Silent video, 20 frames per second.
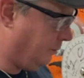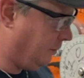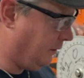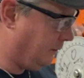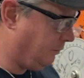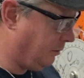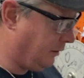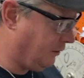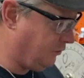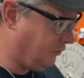
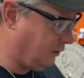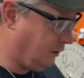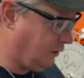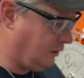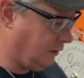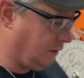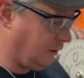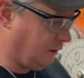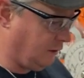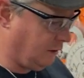Been busy.
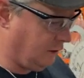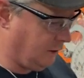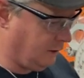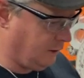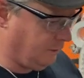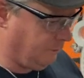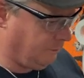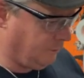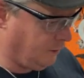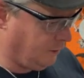
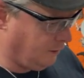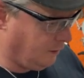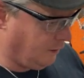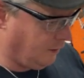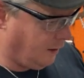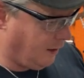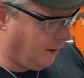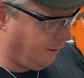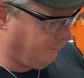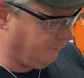
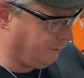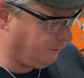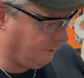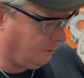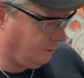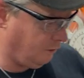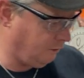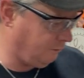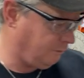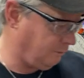Haven't
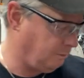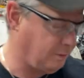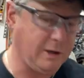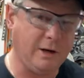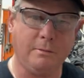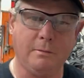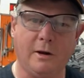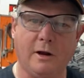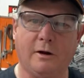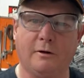heard from
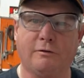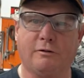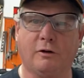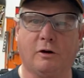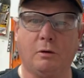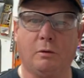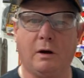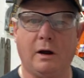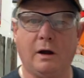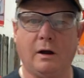Tin Man
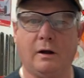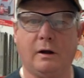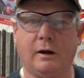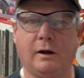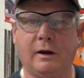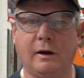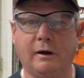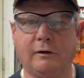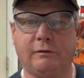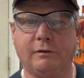for a while.
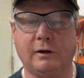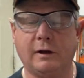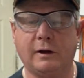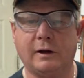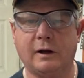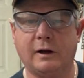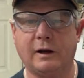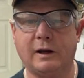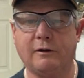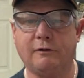I
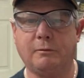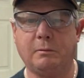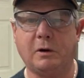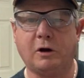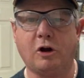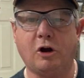got to give him a